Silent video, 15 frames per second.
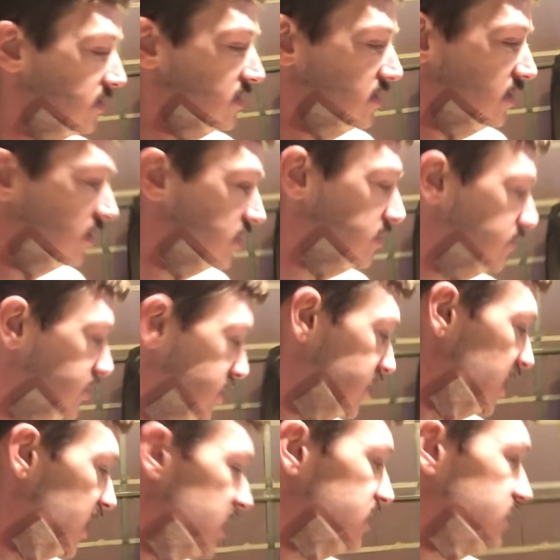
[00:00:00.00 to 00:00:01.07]
to call some
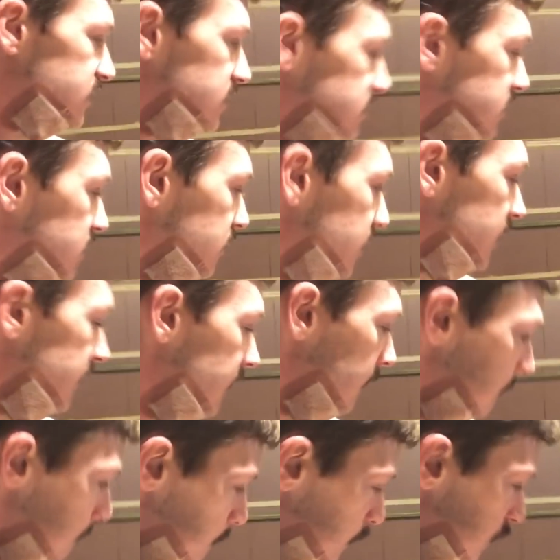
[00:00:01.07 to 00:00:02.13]
shots. So like
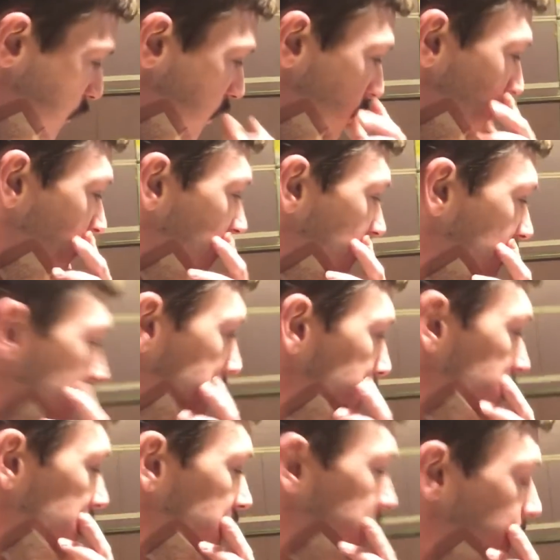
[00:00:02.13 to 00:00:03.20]
when we get down to paint,